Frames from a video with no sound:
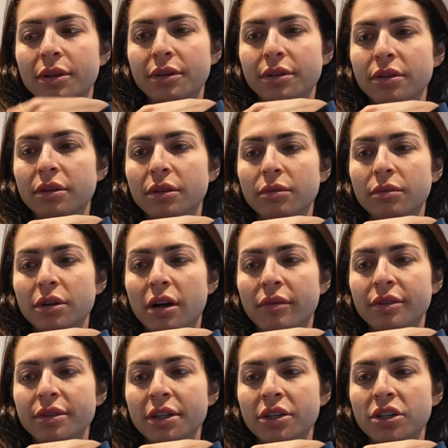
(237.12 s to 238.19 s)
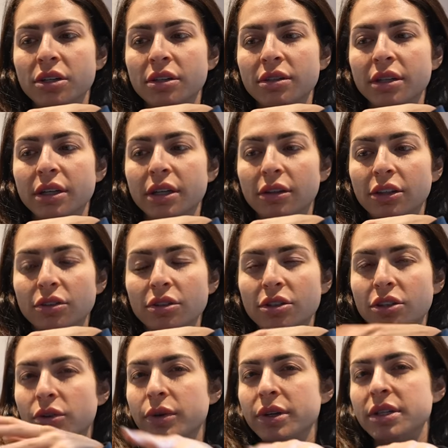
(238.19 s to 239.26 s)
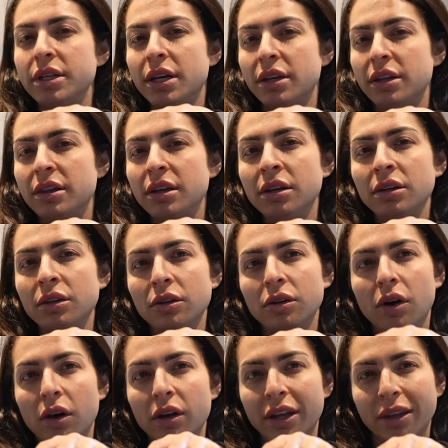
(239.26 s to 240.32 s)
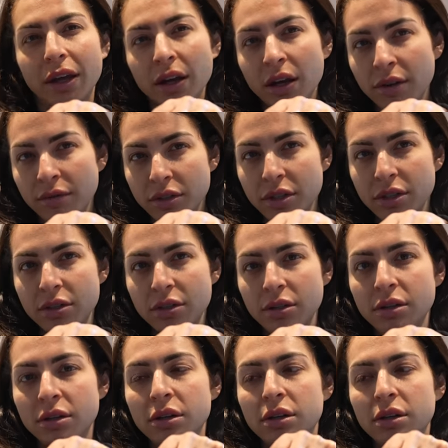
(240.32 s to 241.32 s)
into the conversation, it's like they'll just agree to anything in that conversation.